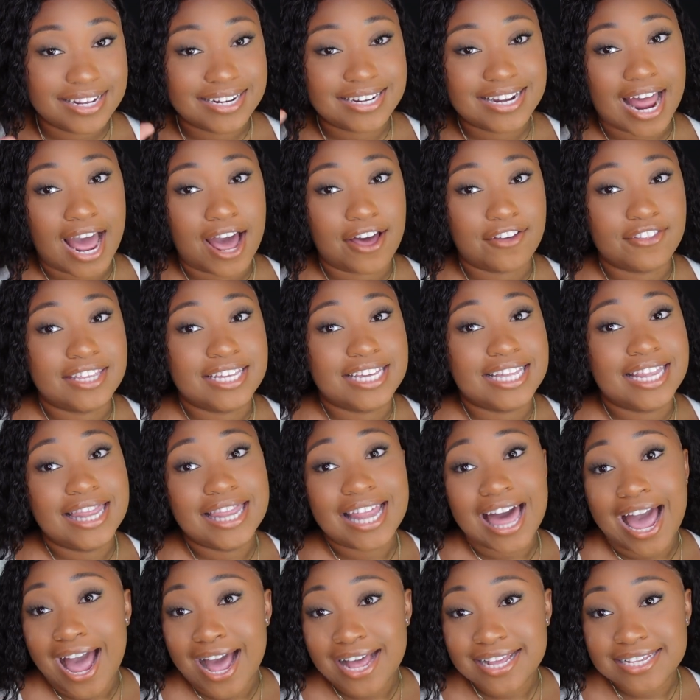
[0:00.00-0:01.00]
Now, the
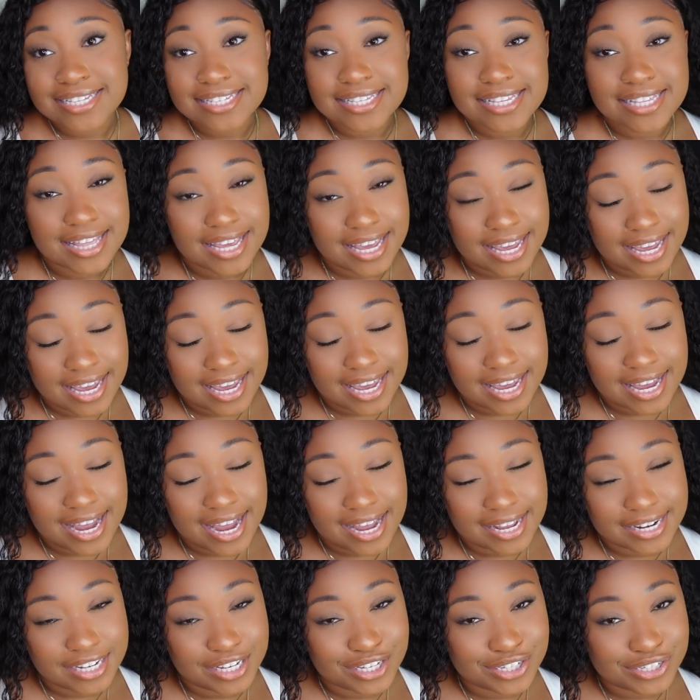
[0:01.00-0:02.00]
last thing
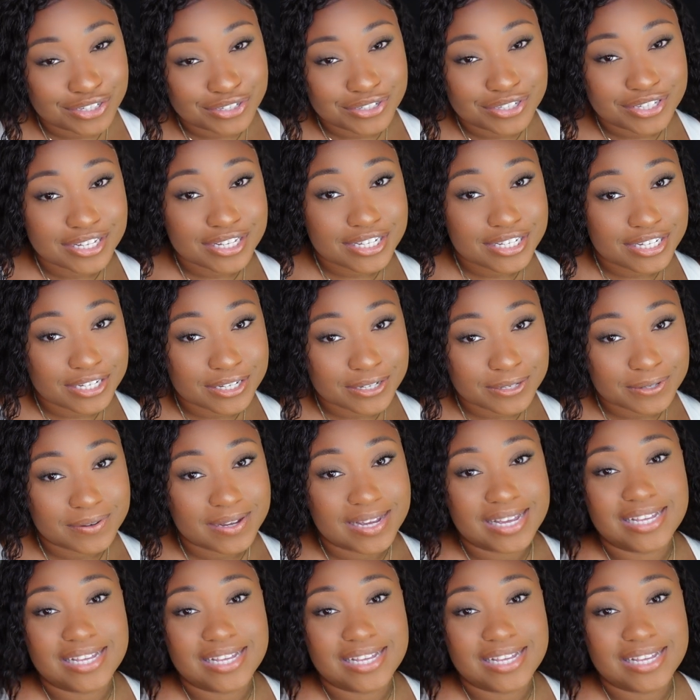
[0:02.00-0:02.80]
I need you to do